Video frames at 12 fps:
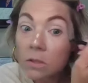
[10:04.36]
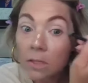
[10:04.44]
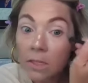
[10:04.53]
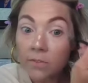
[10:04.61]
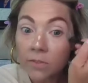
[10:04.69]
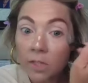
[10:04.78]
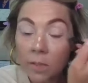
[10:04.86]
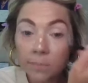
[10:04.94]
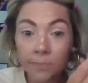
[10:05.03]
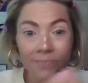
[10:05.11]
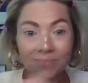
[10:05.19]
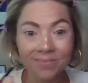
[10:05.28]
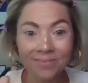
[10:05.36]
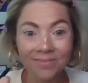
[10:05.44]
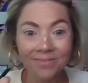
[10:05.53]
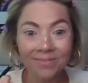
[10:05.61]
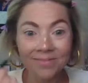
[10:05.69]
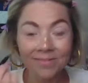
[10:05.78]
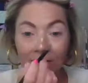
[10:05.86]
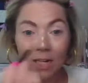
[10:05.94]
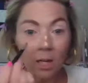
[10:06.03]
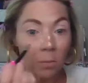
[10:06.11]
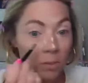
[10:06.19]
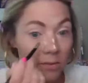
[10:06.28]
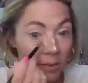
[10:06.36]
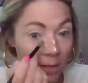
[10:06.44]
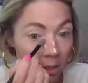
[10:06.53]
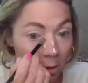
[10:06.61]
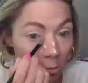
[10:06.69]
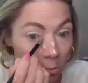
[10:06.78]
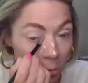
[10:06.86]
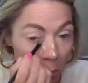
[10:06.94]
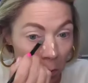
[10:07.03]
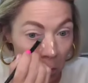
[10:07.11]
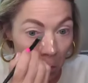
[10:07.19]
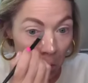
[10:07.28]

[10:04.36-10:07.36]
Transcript: to lift up. And I'll blend that a little more.